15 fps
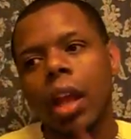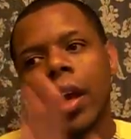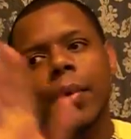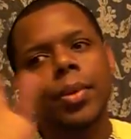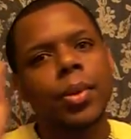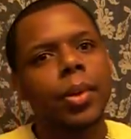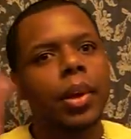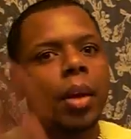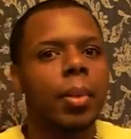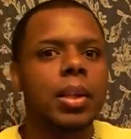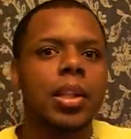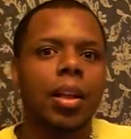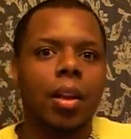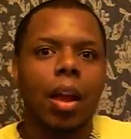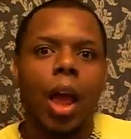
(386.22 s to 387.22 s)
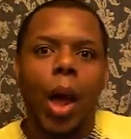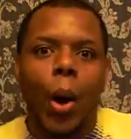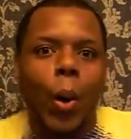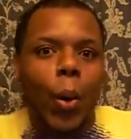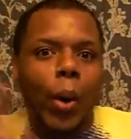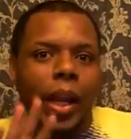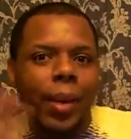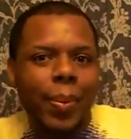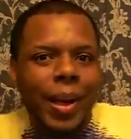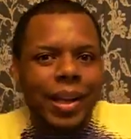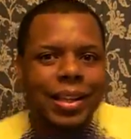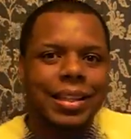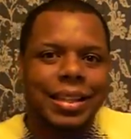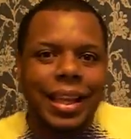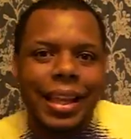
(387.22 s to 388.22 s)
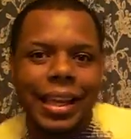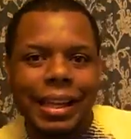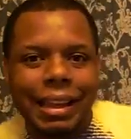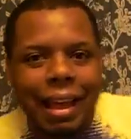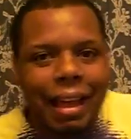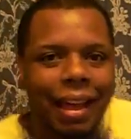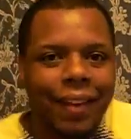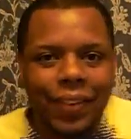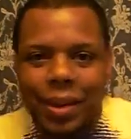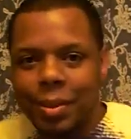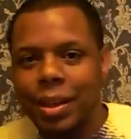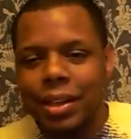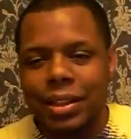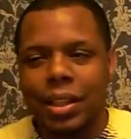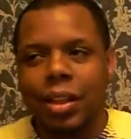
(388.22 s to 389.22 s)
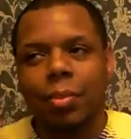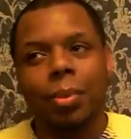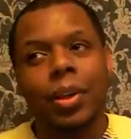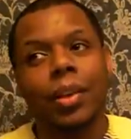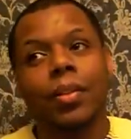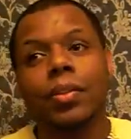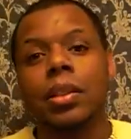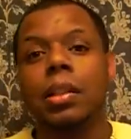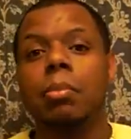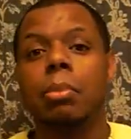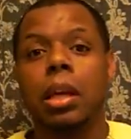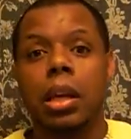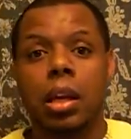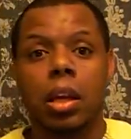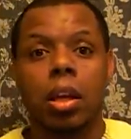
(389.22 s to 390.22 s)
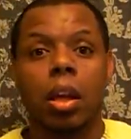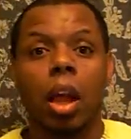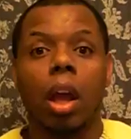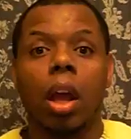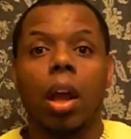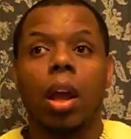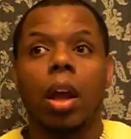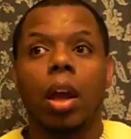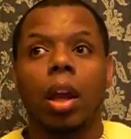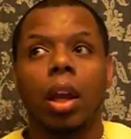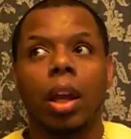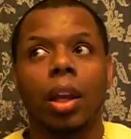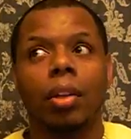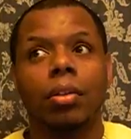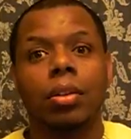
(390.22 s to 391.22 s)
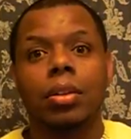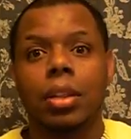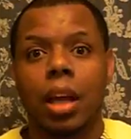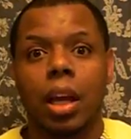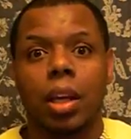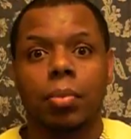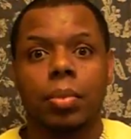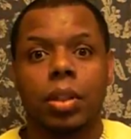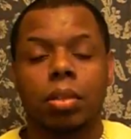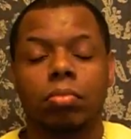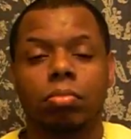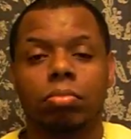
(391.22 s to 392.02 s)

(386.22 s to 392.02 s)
I was going down my tongue. Oh, he better sing live. He better sing. But to me, it looked taped.